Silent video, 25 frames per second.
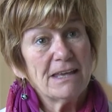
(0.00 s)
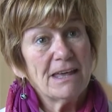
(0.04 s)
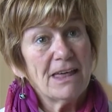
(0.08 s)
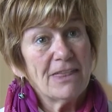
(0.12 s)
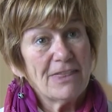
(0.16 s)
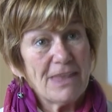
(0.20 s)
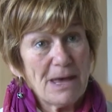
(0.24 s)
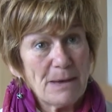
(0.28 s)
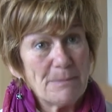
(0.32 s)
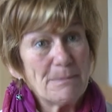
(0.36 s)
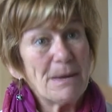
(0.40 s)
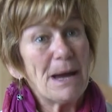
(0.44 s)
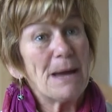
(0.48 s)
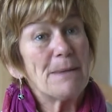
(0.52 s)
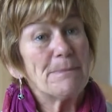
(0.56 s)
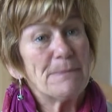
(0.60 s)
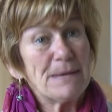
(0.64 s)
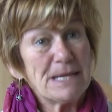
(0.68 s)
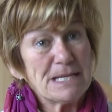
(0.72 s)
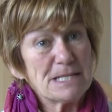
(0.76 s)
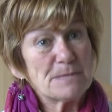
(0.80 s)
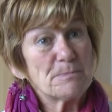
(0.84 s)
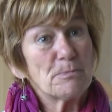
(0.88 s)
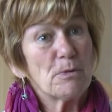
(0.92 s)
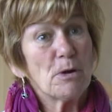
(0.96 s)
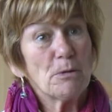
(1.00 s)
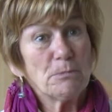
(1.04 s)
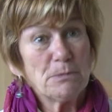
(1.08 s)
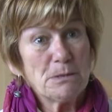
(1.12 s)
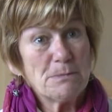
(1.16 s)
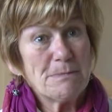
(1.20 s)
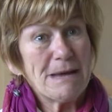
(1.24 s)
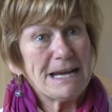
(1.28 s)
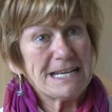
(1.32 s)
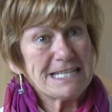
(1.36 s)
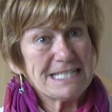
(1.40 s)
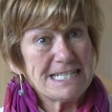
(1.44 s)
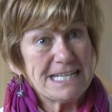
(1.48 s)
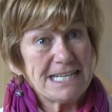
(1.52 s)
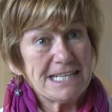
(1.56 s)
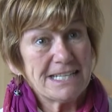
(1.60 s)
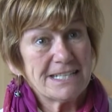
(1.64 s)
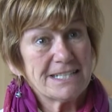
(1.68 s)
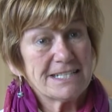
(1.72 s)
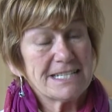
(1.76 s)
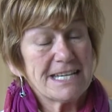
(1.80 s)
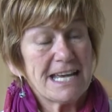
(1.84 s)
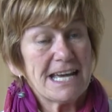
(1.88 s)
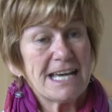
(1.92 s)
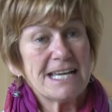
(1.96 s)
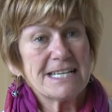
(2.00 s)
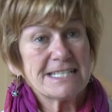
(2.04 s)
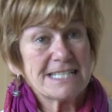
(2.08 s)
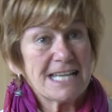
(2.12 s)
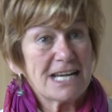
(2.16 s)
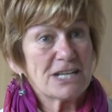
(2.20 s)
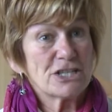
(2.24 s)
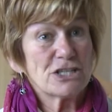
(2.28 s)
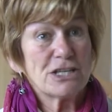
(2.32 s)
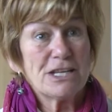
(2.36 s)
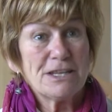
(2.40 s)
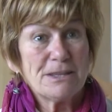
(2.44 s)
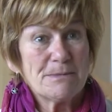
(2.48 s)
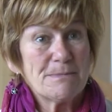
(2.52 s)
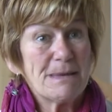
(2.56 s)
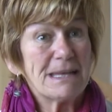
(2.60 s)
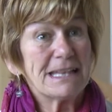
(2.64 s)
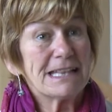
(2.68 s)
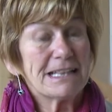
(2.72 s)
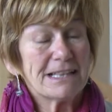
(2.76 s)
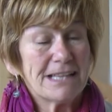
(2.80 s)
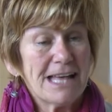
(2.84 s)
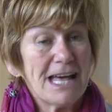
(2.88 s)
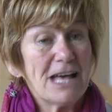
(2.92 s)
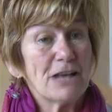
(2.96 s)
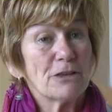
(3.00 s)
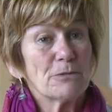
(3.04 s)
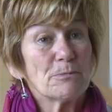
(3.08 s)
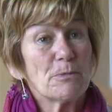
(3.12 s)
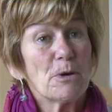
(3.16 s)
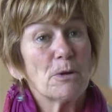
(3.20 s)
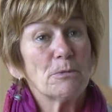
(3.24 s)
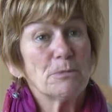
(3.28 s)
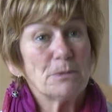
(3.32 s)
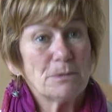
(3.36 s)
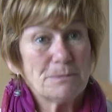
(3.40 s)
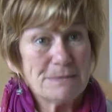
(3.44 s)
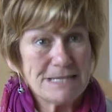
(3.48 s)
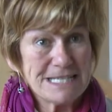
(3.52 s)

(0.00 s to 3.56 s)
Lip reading: that might be as problematic as actually the mental health problem